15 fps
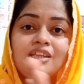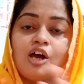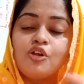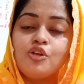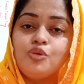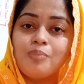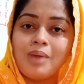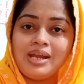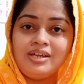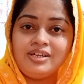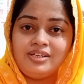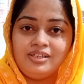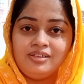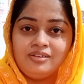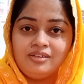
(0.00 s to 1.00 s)
the
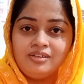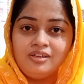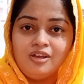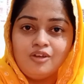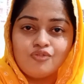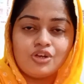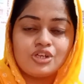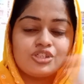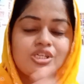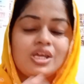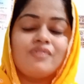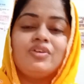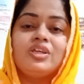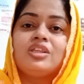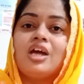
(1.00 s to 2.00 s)
humanity, for
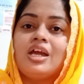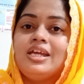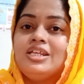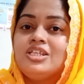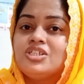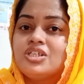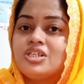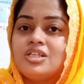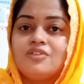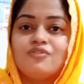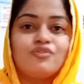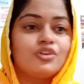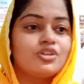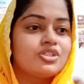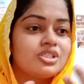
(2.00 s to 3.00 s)
saving the injured,
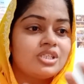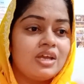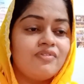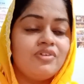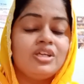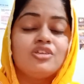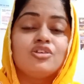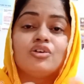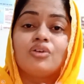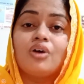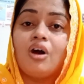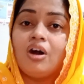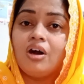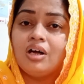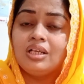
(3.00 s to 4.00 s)
for saving your
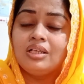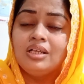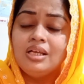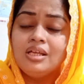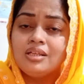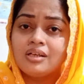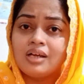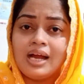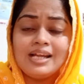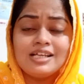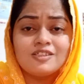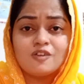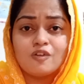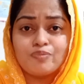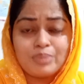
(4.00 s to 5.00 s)
all
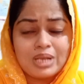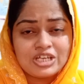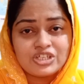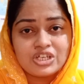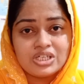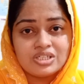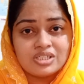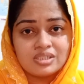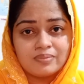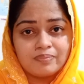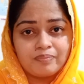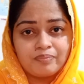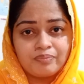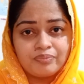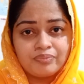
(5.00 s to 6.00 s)
kinds of patients.
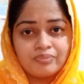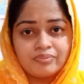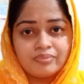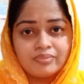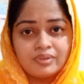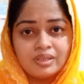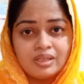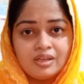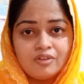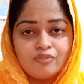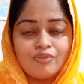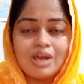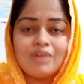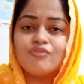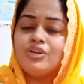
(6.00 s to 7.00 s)

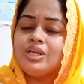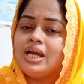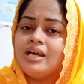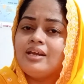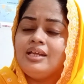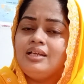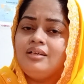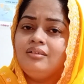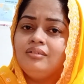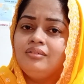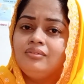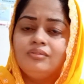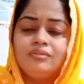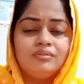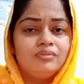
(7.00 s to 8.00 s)
When we are ill,
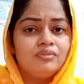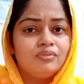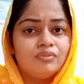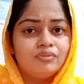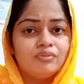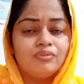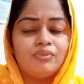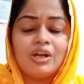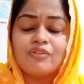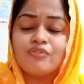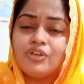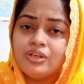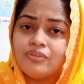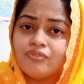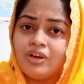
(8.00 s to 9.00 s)

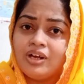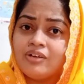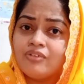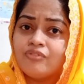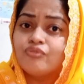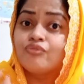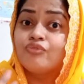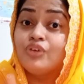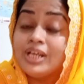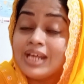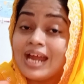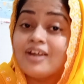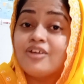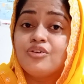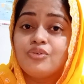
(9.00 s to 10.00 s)
what we
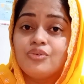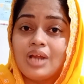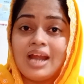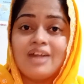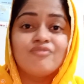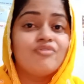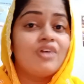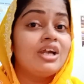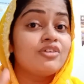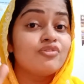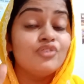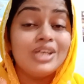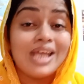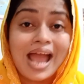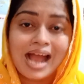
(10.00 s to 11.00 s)
can do and what
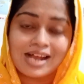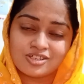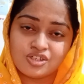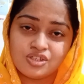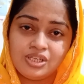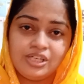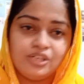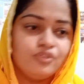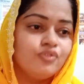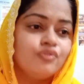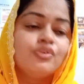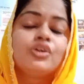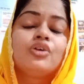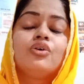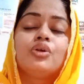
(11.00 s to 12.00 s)
we actually do,
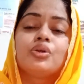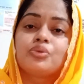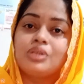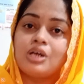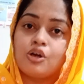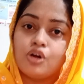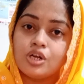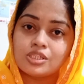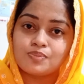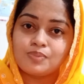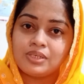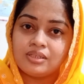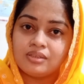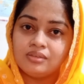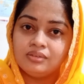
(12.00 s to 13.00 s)
we go to the
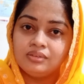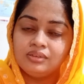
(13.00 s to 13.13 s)
hospital.